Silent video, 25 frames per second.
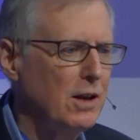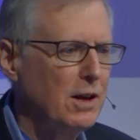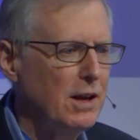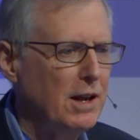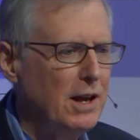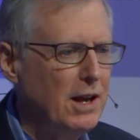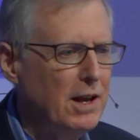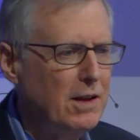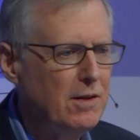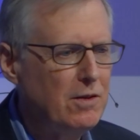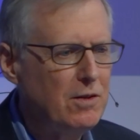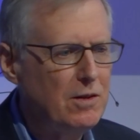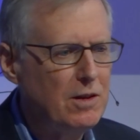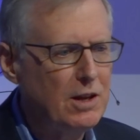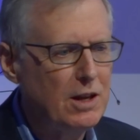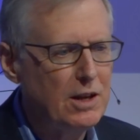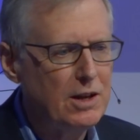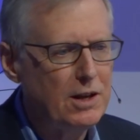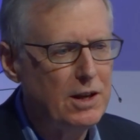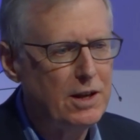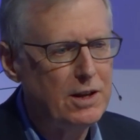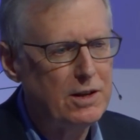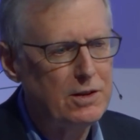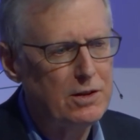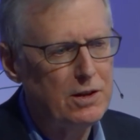in
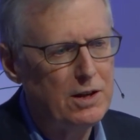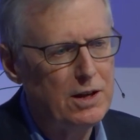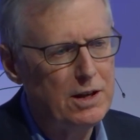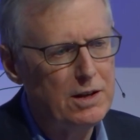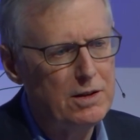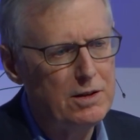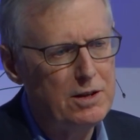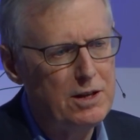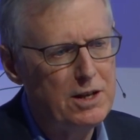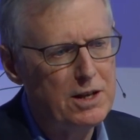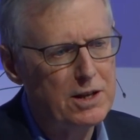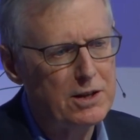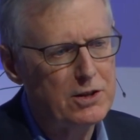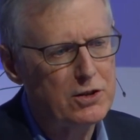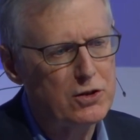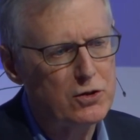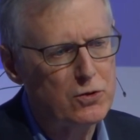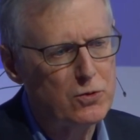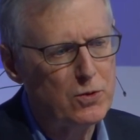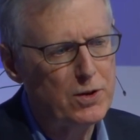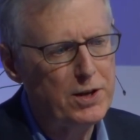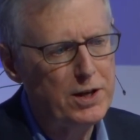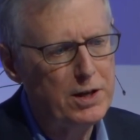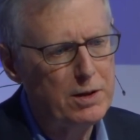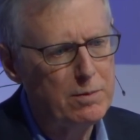the
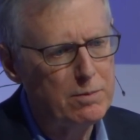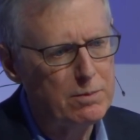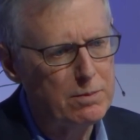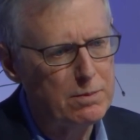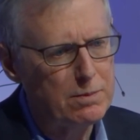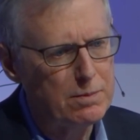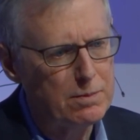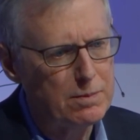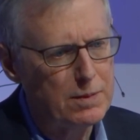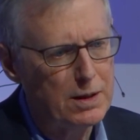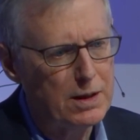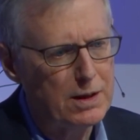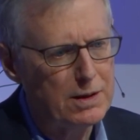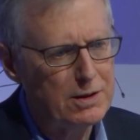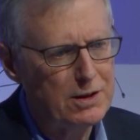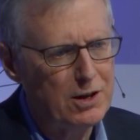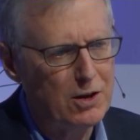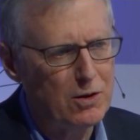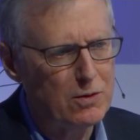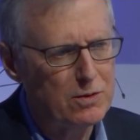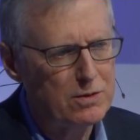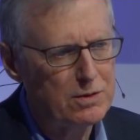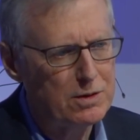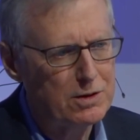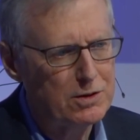extreme,
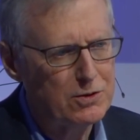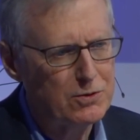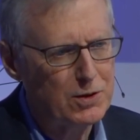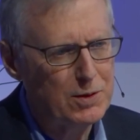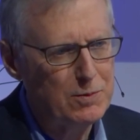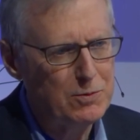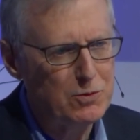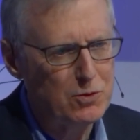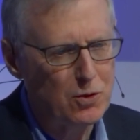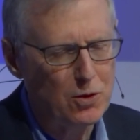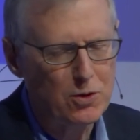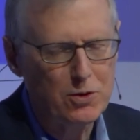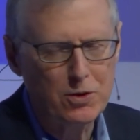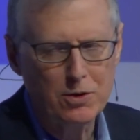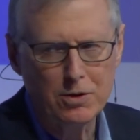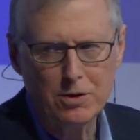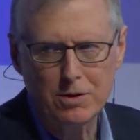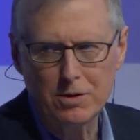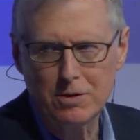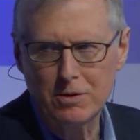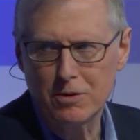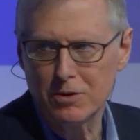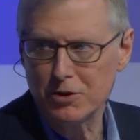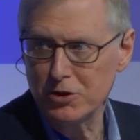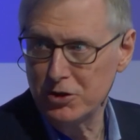the extreme
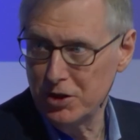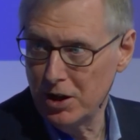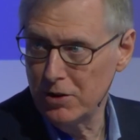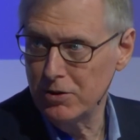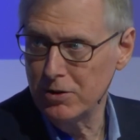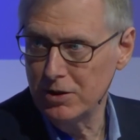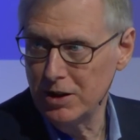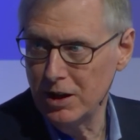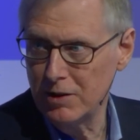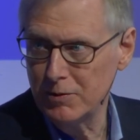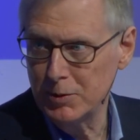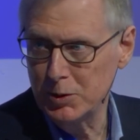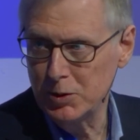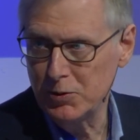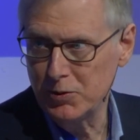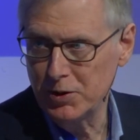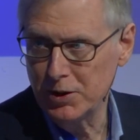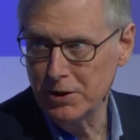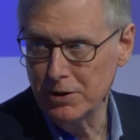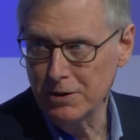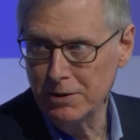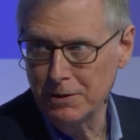northern or southern hemisphere.